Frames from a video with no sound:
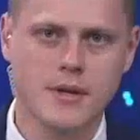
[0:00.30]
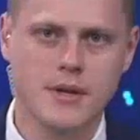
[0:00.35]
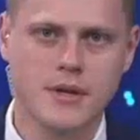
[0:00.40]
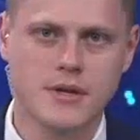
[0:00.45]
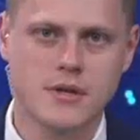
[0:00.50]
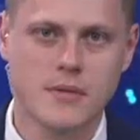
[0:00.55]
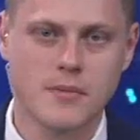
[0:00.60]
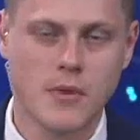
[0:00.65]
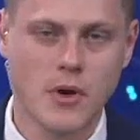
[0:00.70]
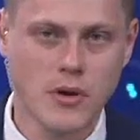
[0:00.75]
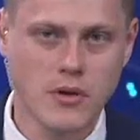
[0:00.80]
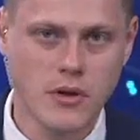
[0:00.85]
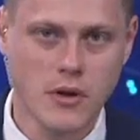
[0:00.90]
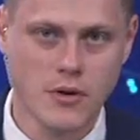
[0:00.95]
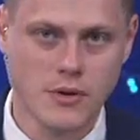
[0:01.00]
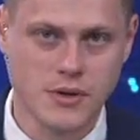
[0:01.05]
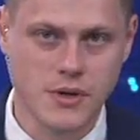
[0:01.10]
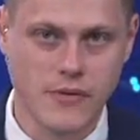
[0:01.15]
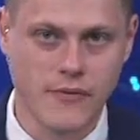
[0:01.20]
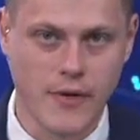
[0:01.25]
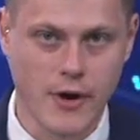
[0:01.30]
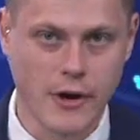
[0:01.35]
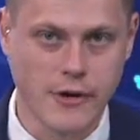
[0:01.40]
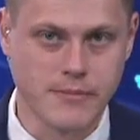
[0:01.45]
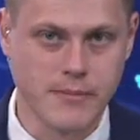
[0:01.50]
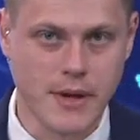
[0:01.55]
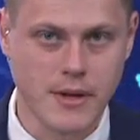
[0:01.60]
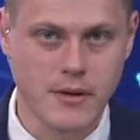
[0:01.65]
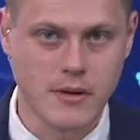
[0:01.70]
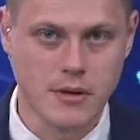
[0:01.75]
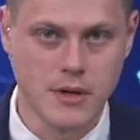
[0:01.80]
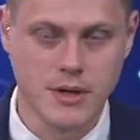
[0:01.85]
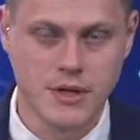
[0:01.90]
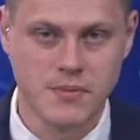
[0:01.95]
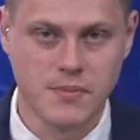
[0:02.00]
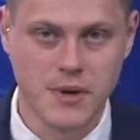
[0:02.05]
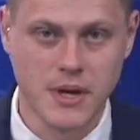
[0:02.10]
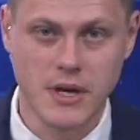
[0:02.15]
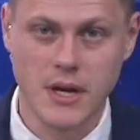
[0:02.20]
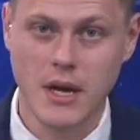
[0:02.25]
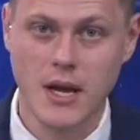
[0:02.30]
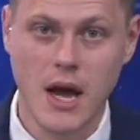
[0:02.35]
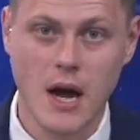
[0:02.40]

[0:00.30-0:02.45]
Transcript: Some good news environmentally speaking.